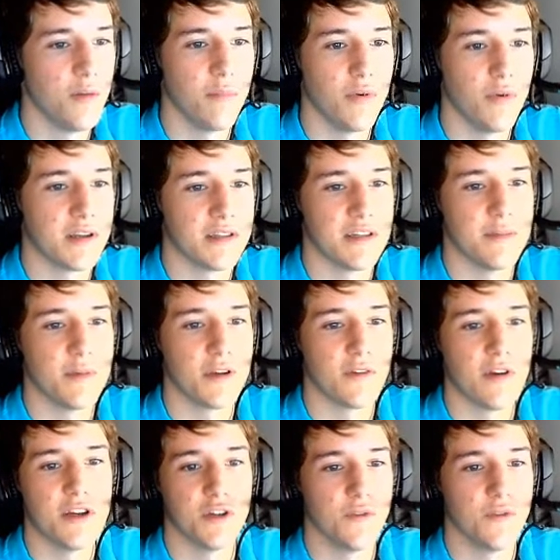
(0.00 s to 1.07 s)
brings
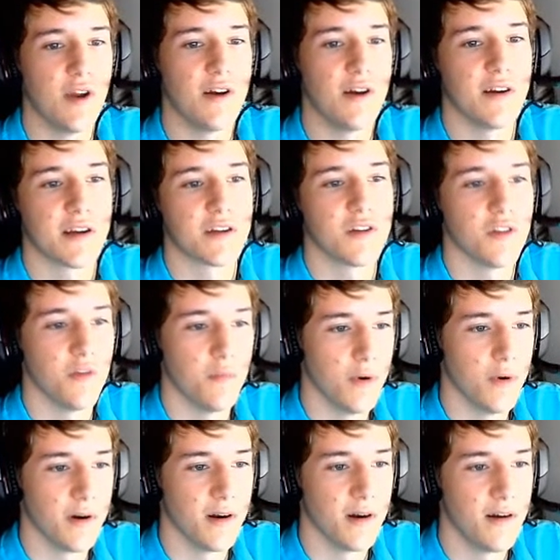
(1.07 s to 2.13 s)
immigration rhetoric to the
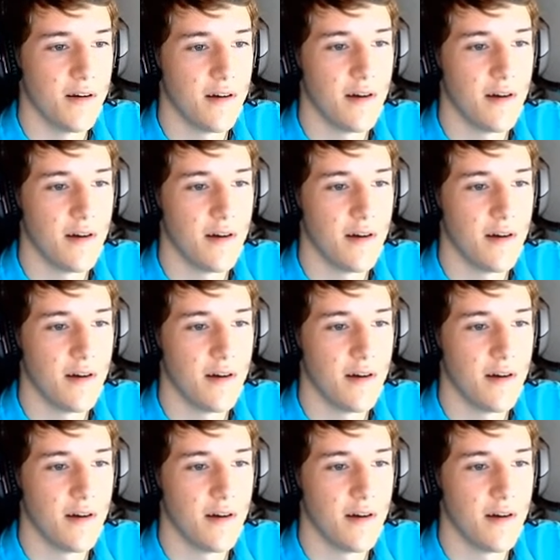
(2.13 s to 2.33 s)
border.